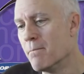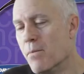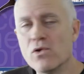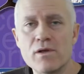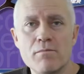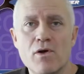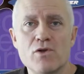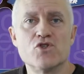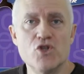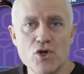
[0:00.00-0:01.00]
Bowling
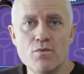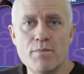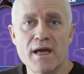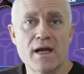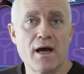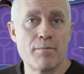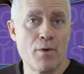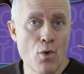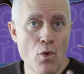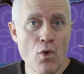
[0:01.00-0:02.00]
balls do pick
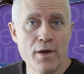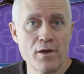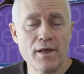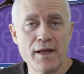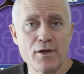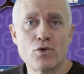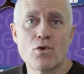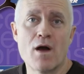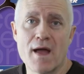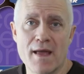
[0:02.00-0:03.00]
up oil and
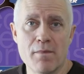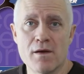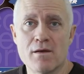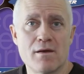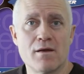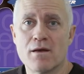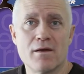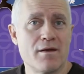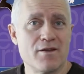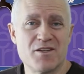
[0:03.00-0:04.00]
grime,
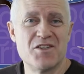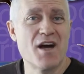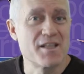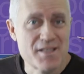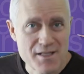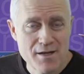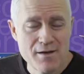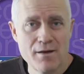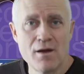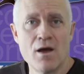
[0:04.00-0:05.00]

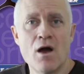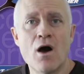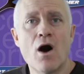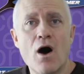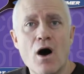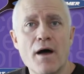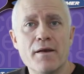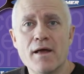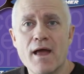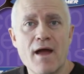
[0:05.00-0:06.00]
dust,
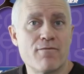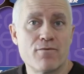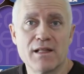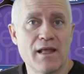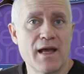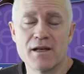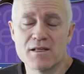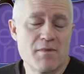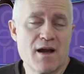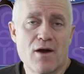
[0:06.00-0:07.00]
on every lane.
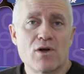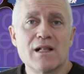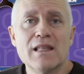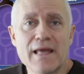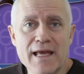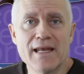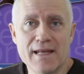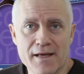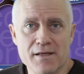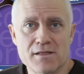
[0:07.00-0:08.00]
Doesn't matter how clean
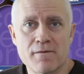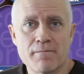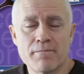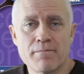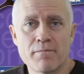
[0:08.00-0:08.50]
it is.